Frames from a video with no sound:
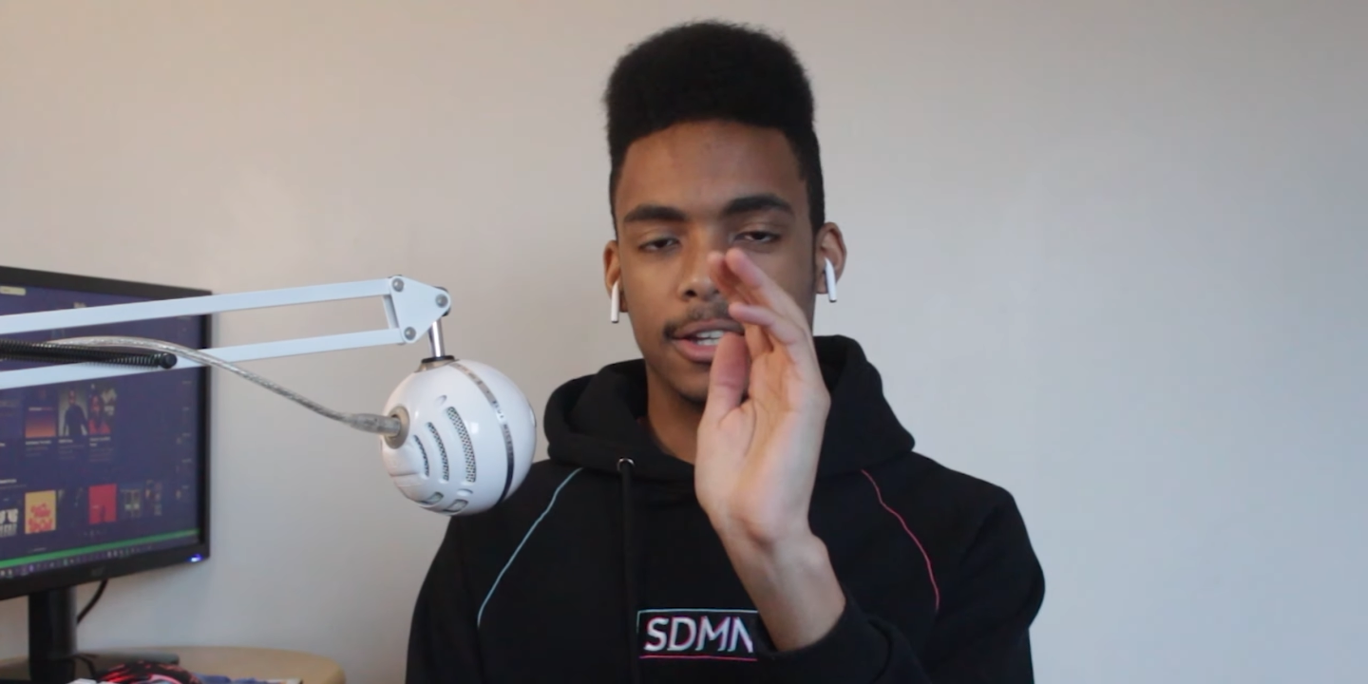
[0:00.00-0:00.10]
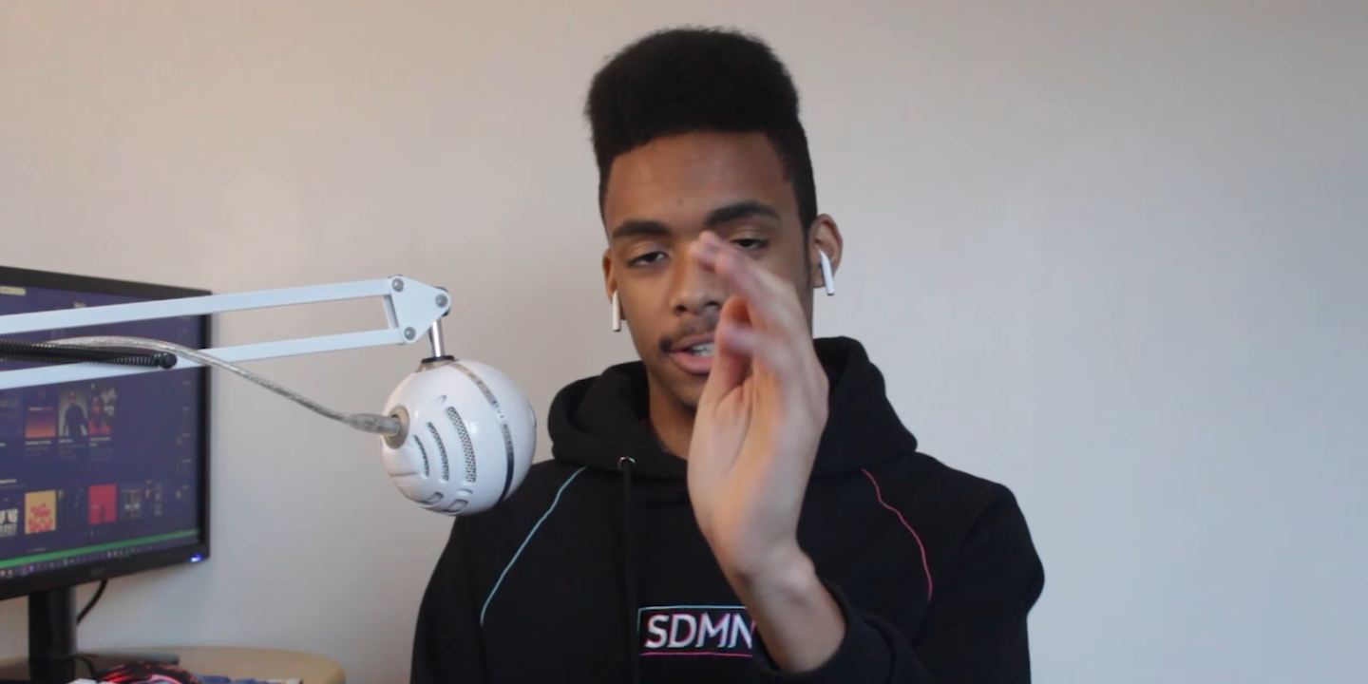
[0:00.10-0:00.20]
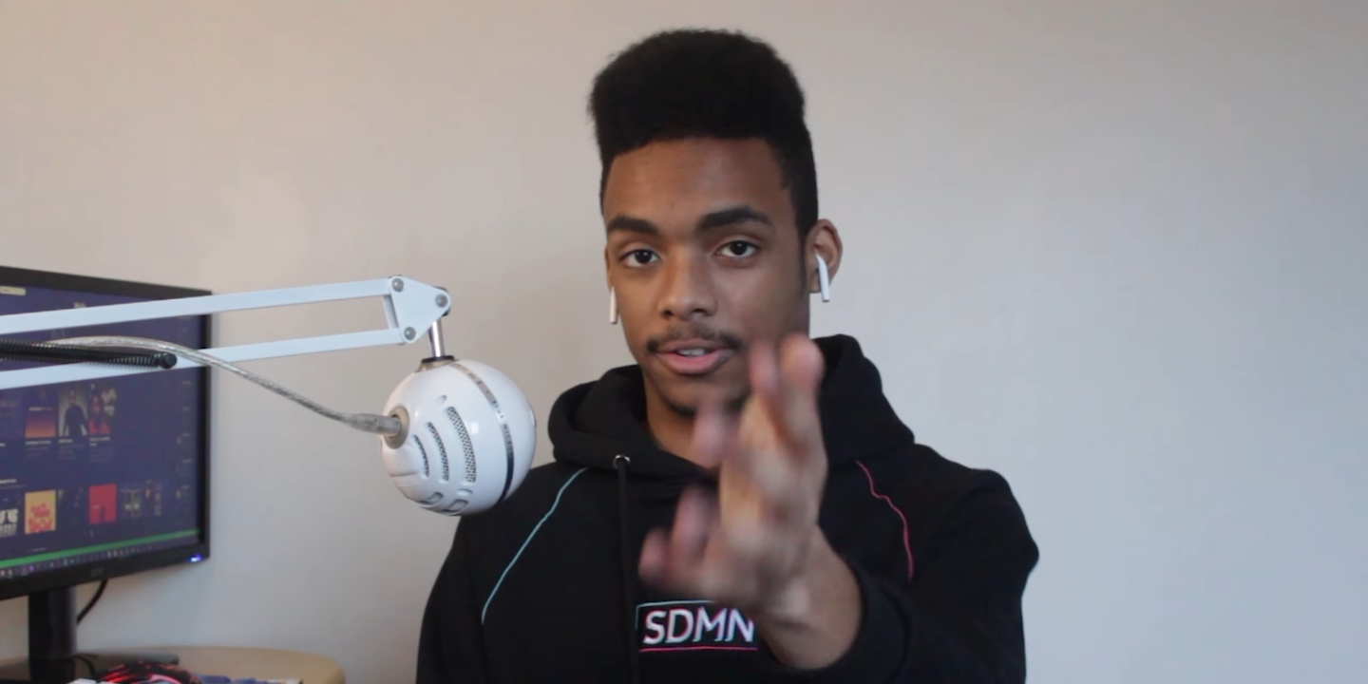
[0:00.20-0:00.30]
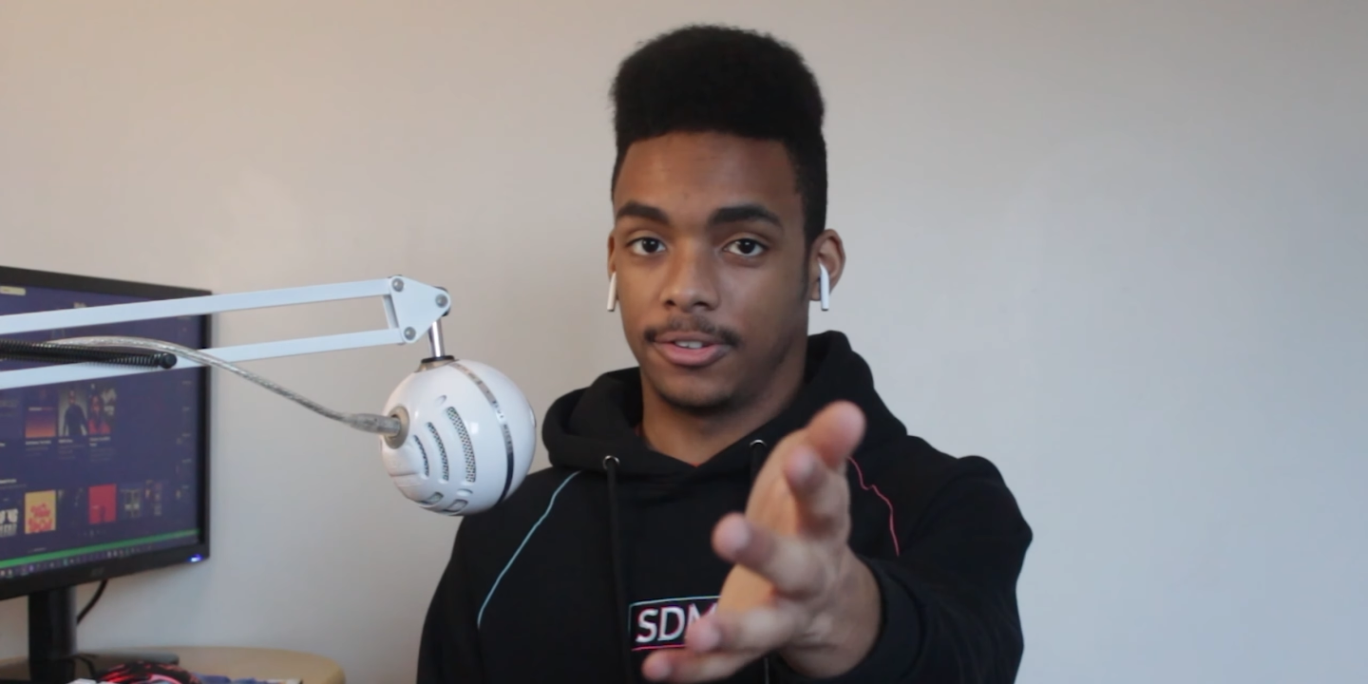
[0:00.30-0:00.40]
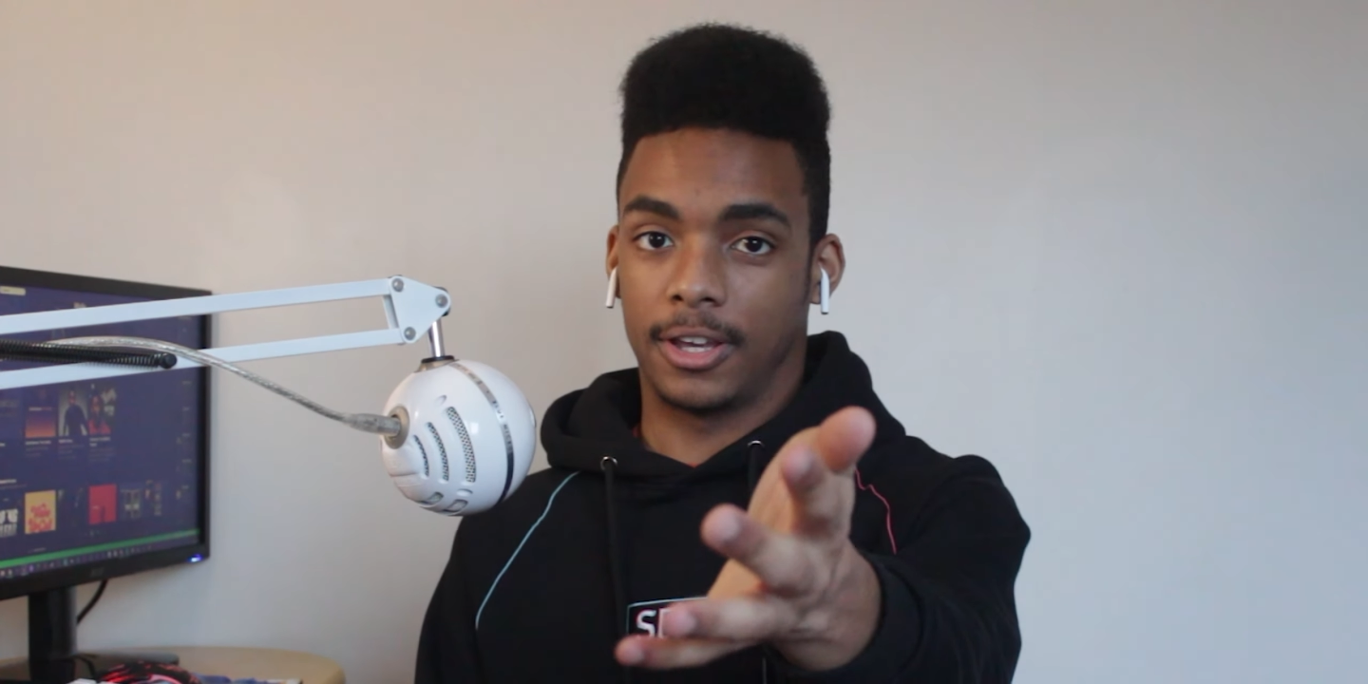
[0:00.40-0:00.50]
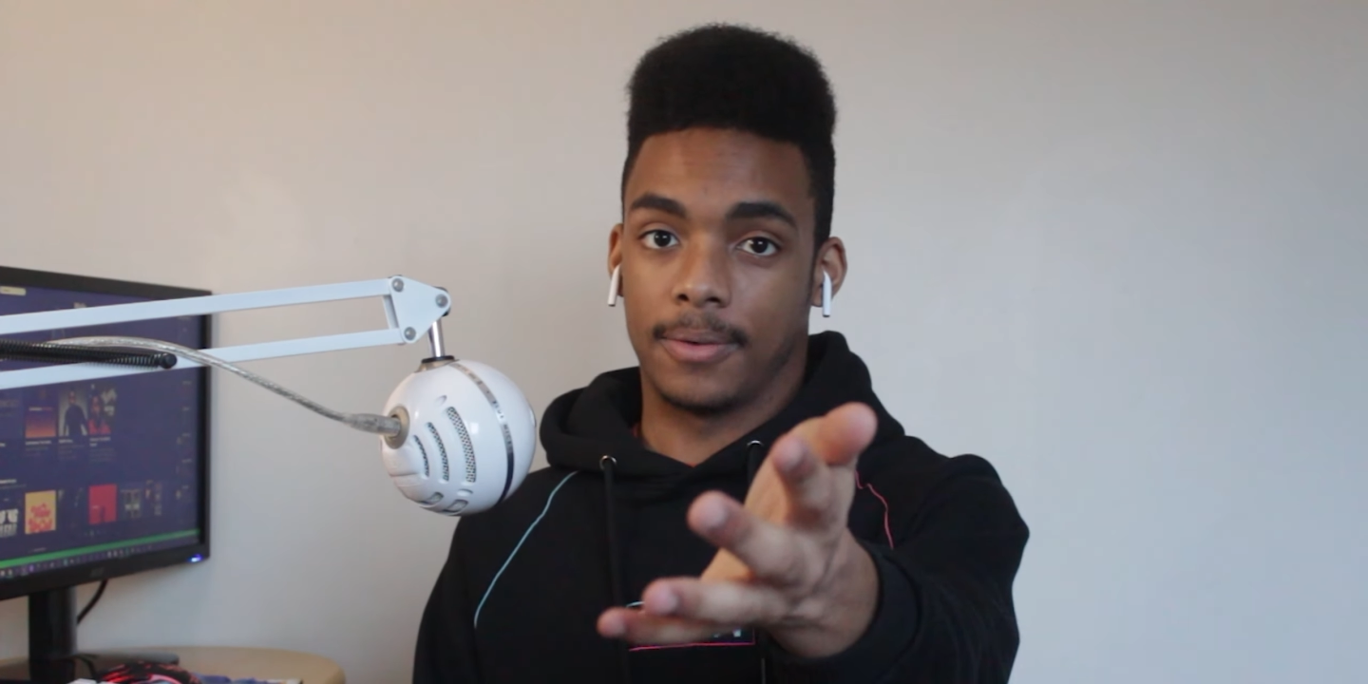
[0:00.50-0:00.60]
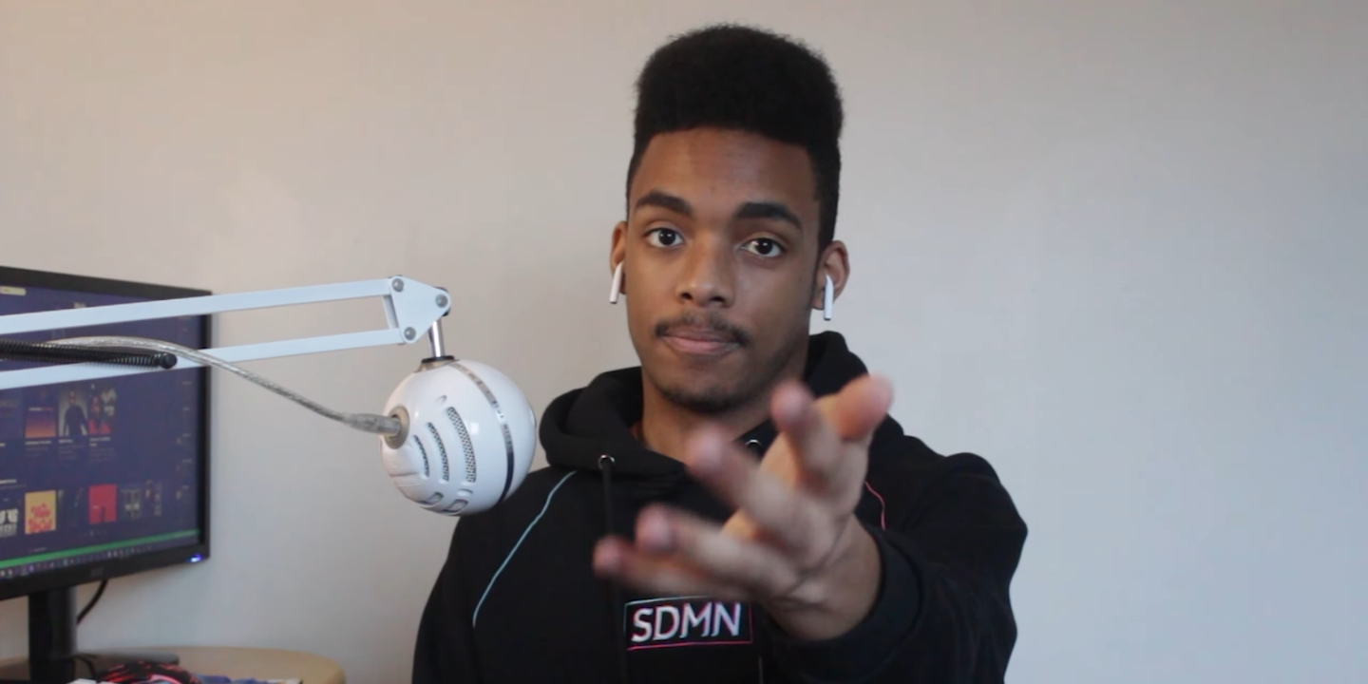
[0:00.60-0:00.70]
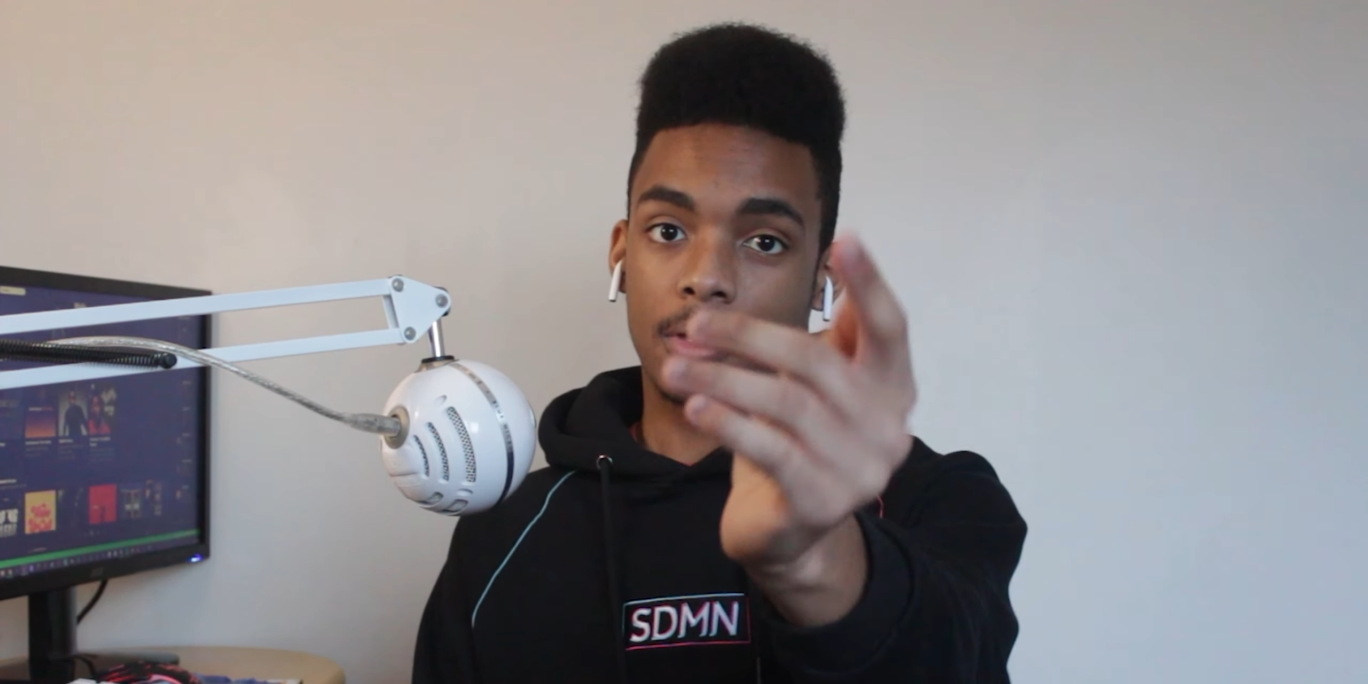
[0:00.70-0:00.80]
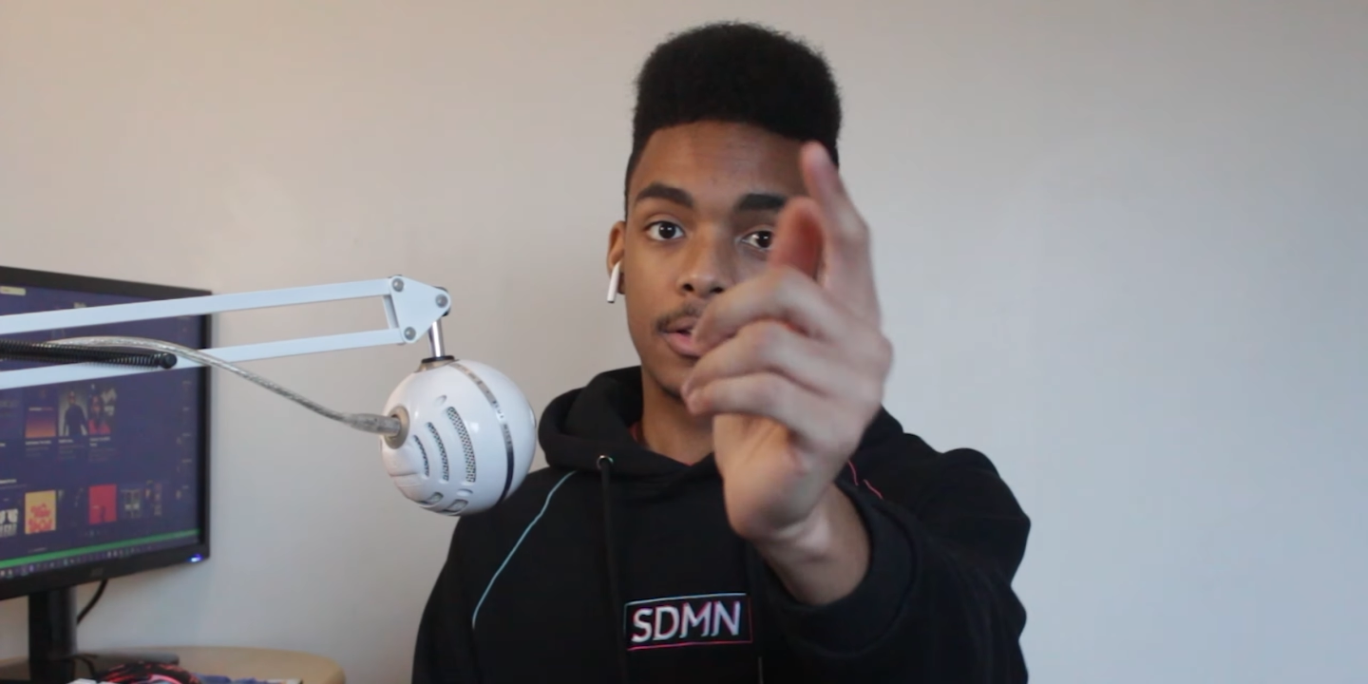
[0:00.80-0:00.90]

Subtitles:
this is it.